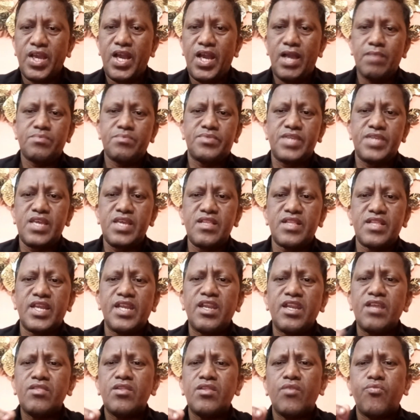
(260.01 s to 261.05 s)
I am seeing
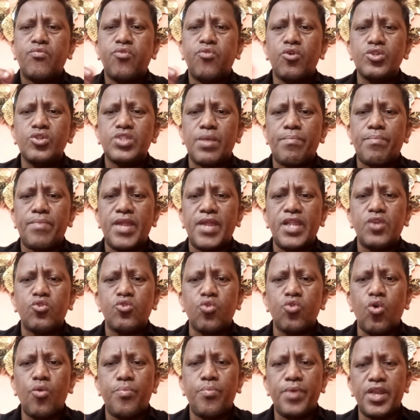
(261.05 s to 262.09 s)
that the force applied
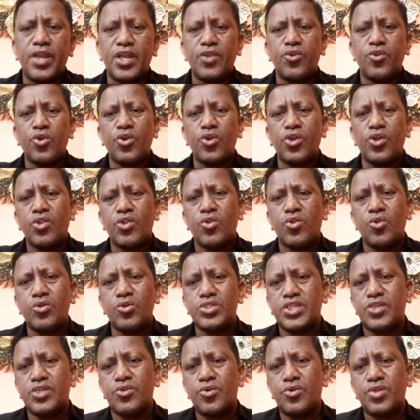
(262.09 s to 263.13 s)
to open a door or
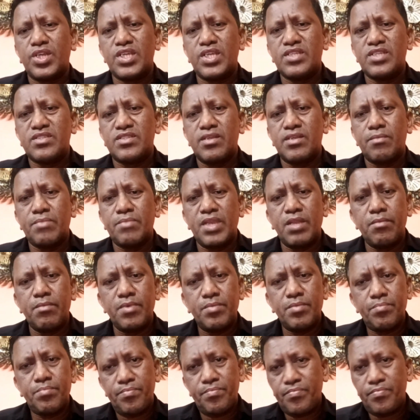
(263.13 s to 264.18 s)
close a door is the
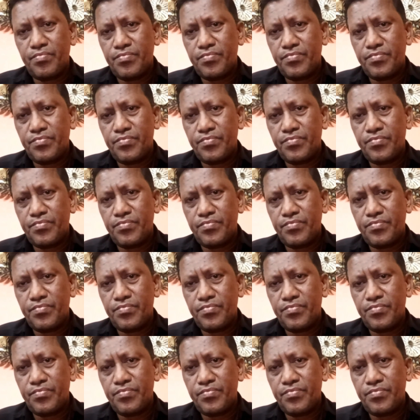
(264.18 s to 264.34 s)
minimum.